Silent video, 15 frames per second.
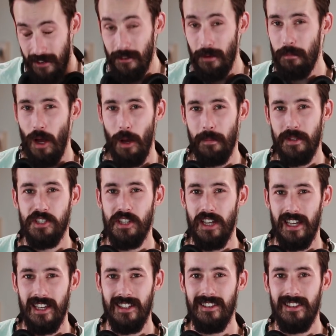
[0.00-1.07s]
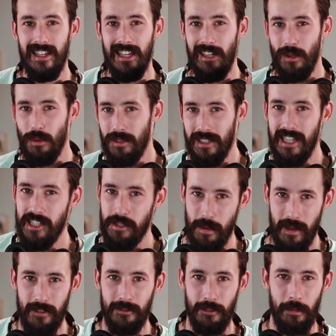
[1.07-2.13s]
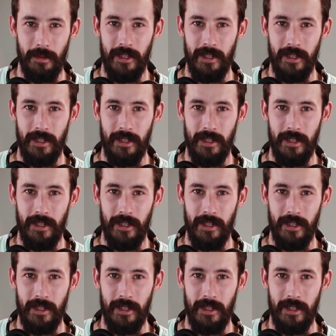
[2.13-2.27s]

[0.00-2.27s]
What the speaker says: if I'm not mistaken, it only gets better from